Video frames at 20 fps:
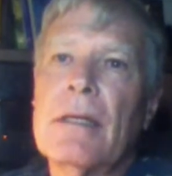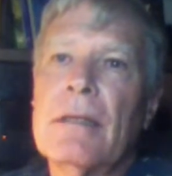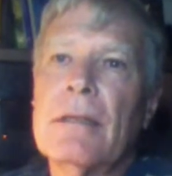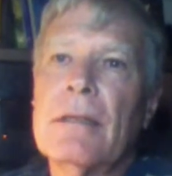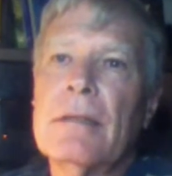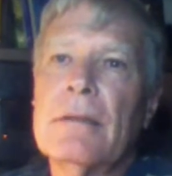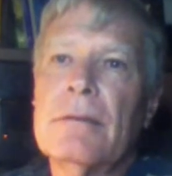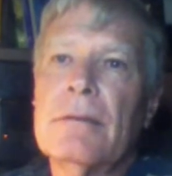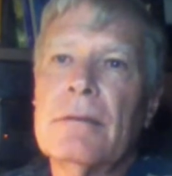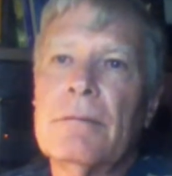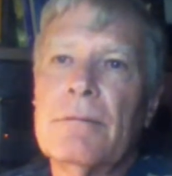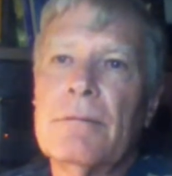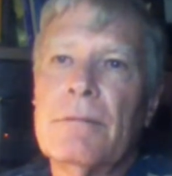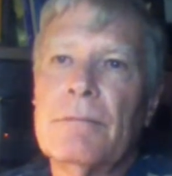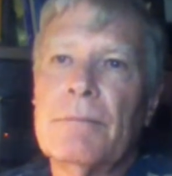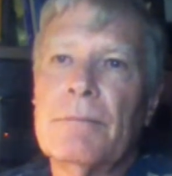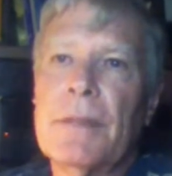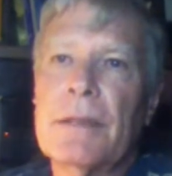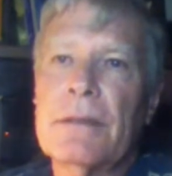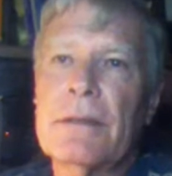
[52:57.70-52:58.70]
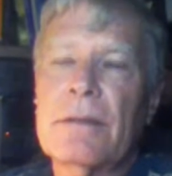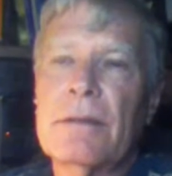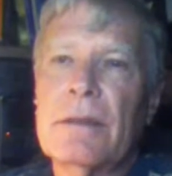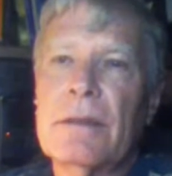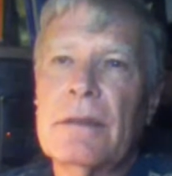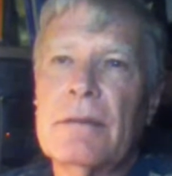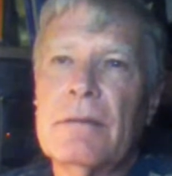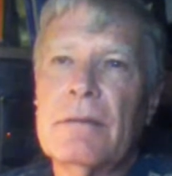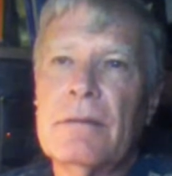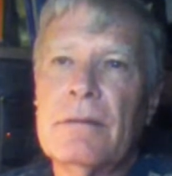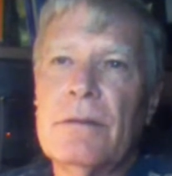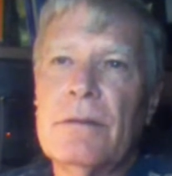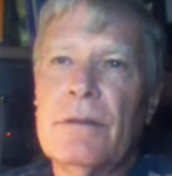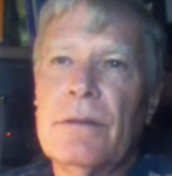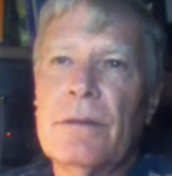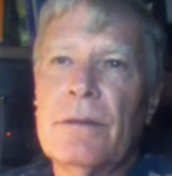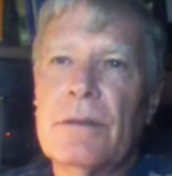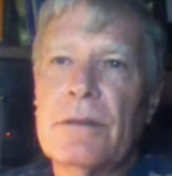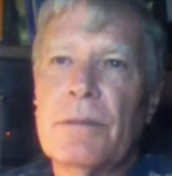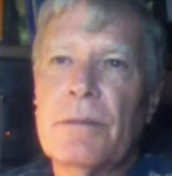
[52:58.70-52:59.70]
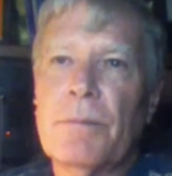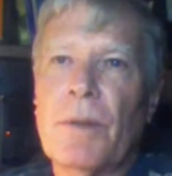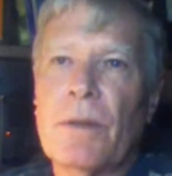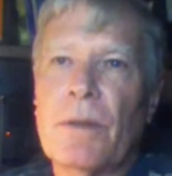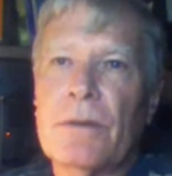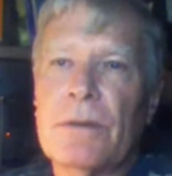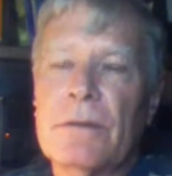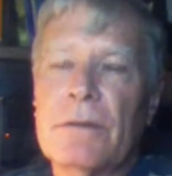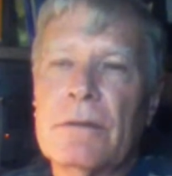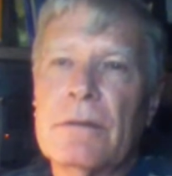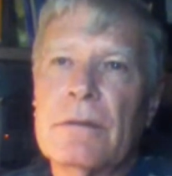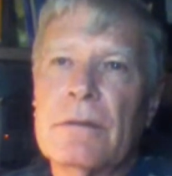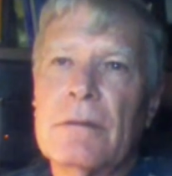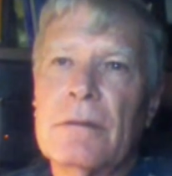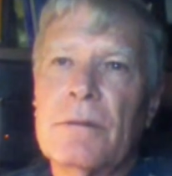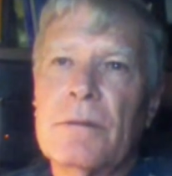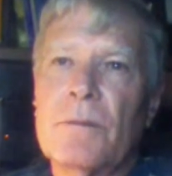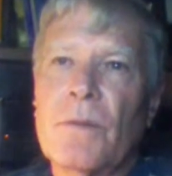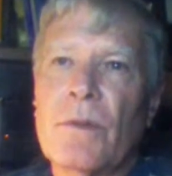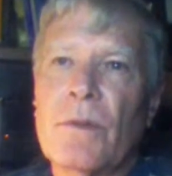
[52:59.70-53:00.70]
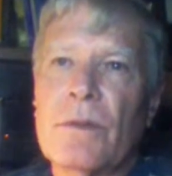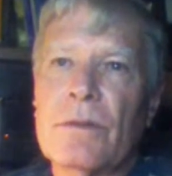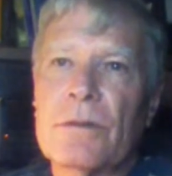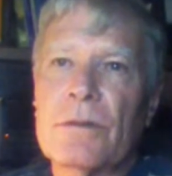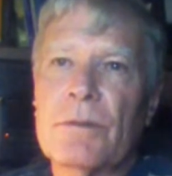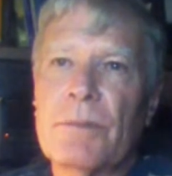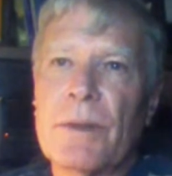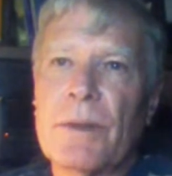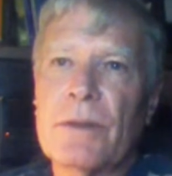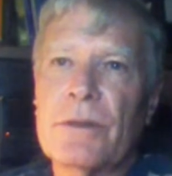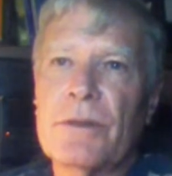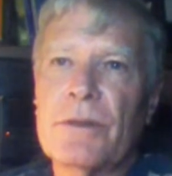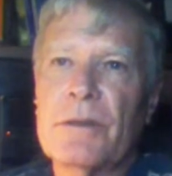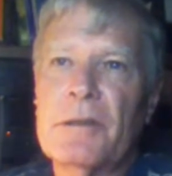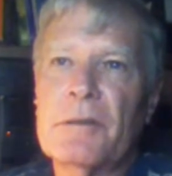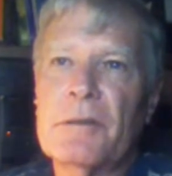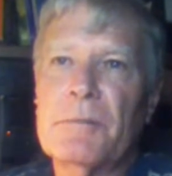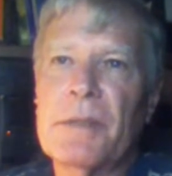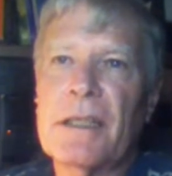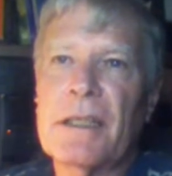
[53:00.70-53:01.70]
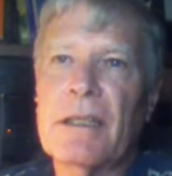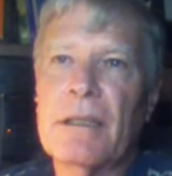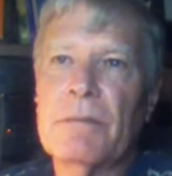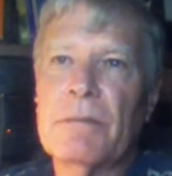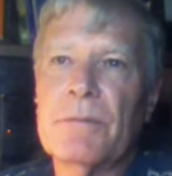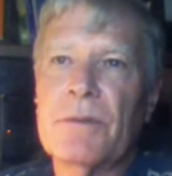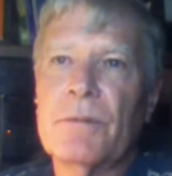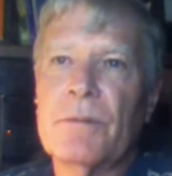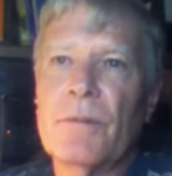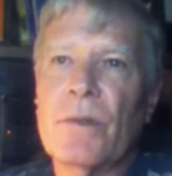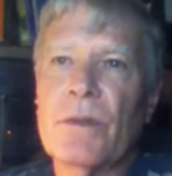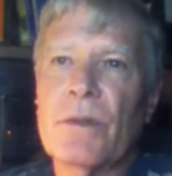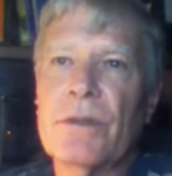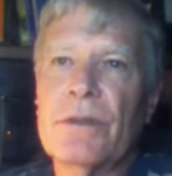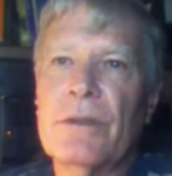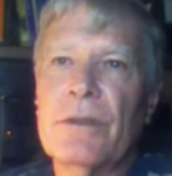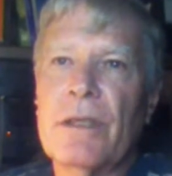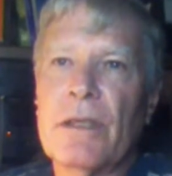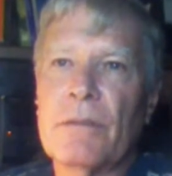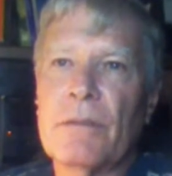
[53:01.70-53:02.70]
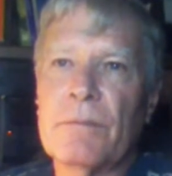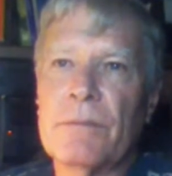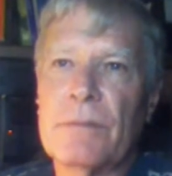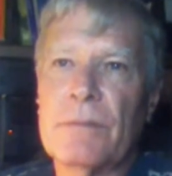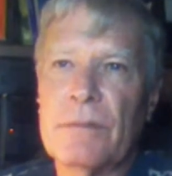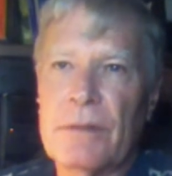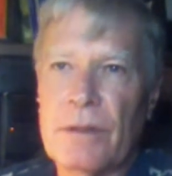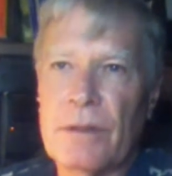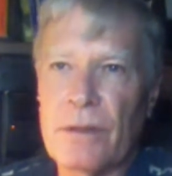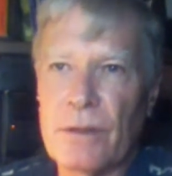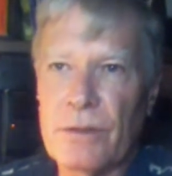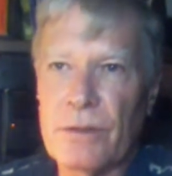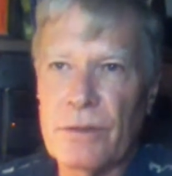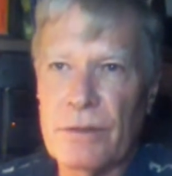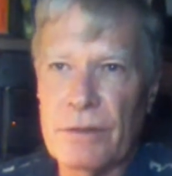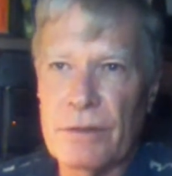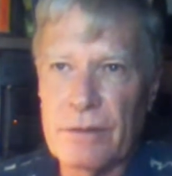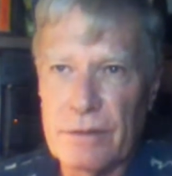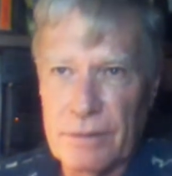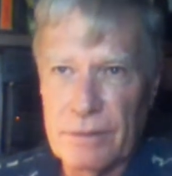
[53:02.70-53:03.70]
And basically, you as a person, the more spiritual you become, the more you help the Earth,